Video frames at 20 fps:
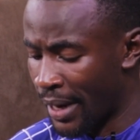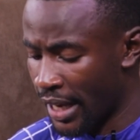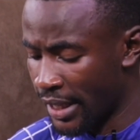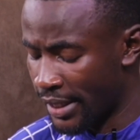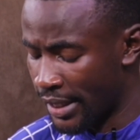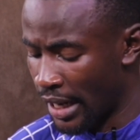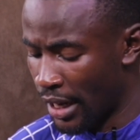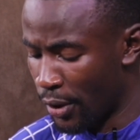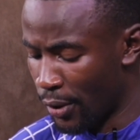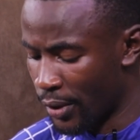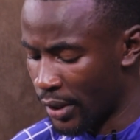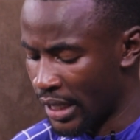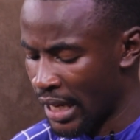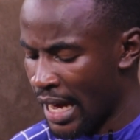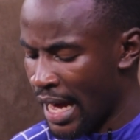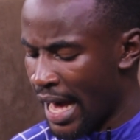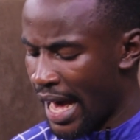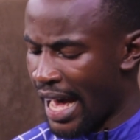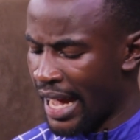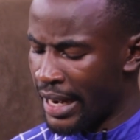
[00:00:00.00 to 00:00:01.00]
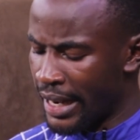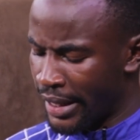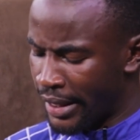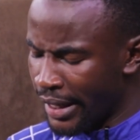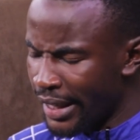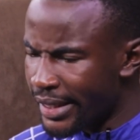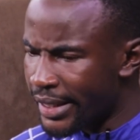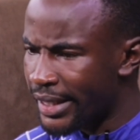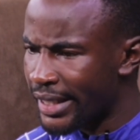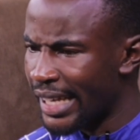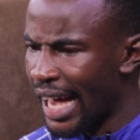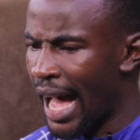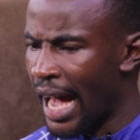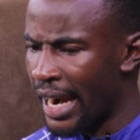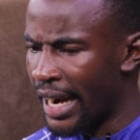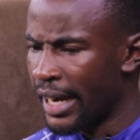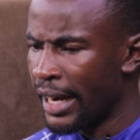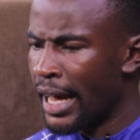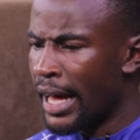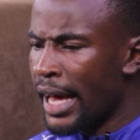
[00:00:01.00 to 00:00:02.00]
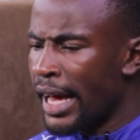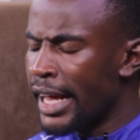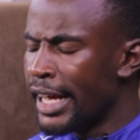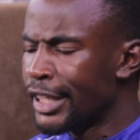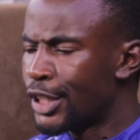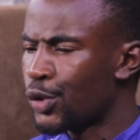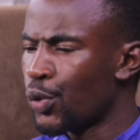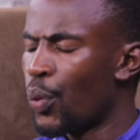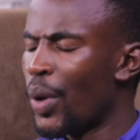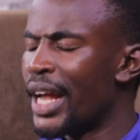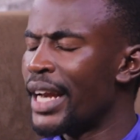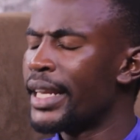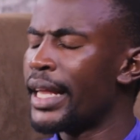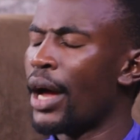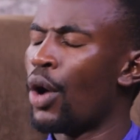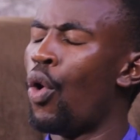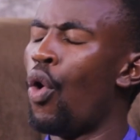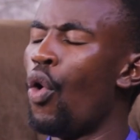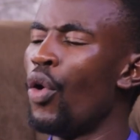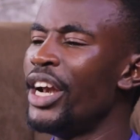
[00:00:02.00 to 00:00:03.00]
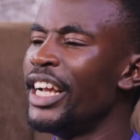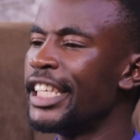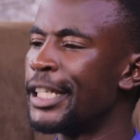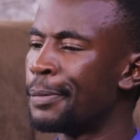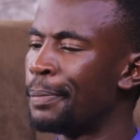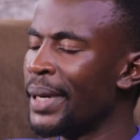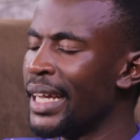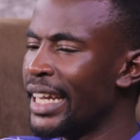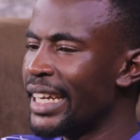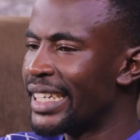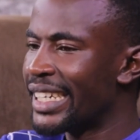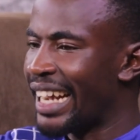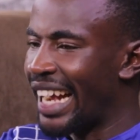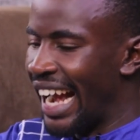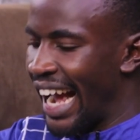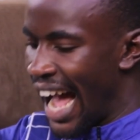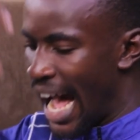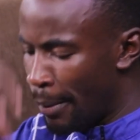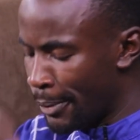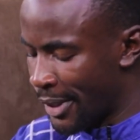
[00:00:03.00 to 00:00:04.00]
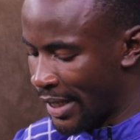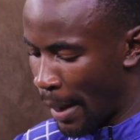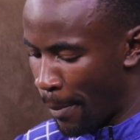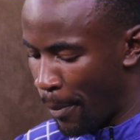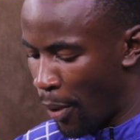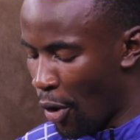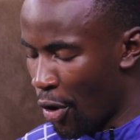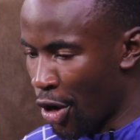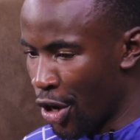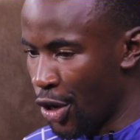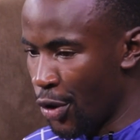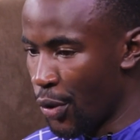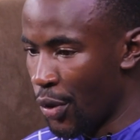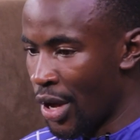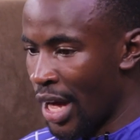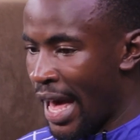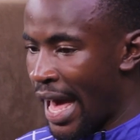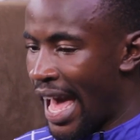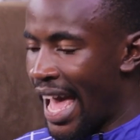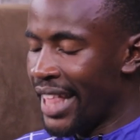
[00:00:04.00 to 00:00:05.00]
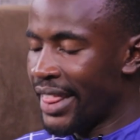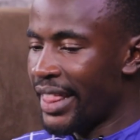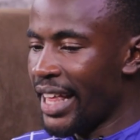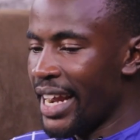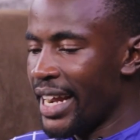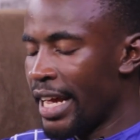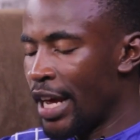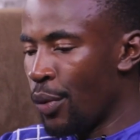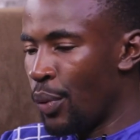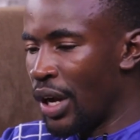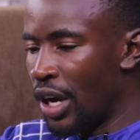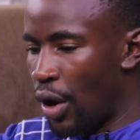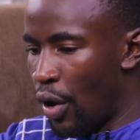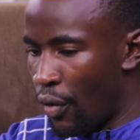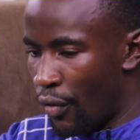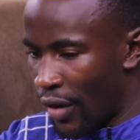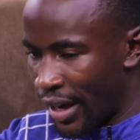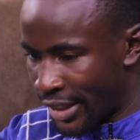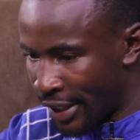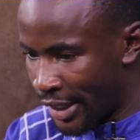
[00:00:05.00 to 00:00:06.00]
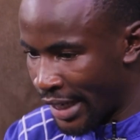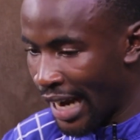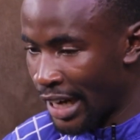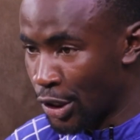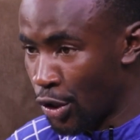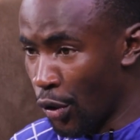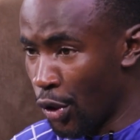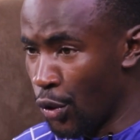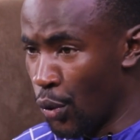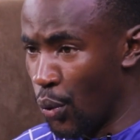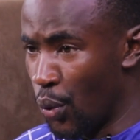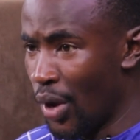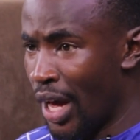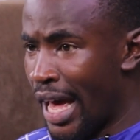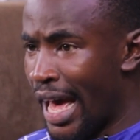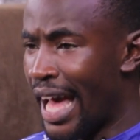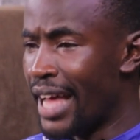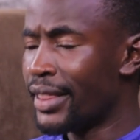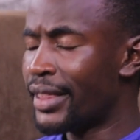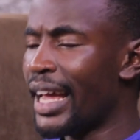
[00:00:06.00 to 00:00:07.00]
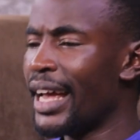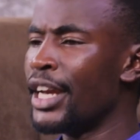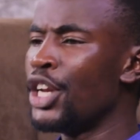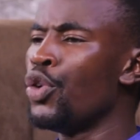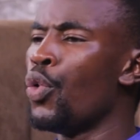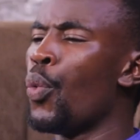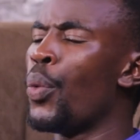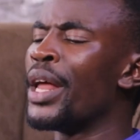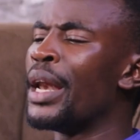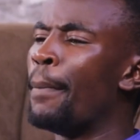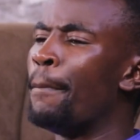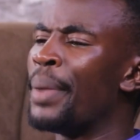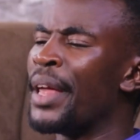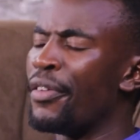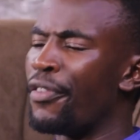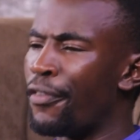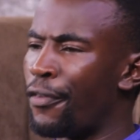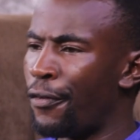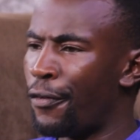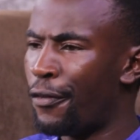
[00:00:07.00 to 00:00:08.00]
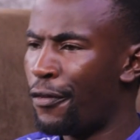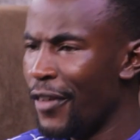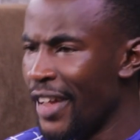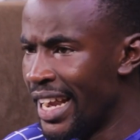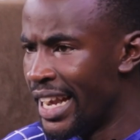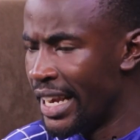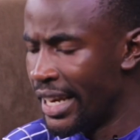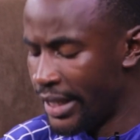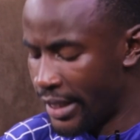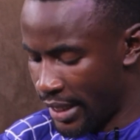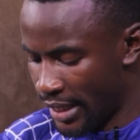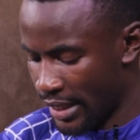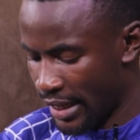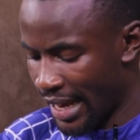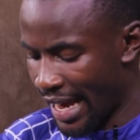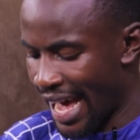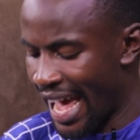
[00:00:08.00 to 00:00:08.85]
Praise the Lord. And this son is when the Holy Spirit comes upon you, and then he will overshadow you, and then you will be filled.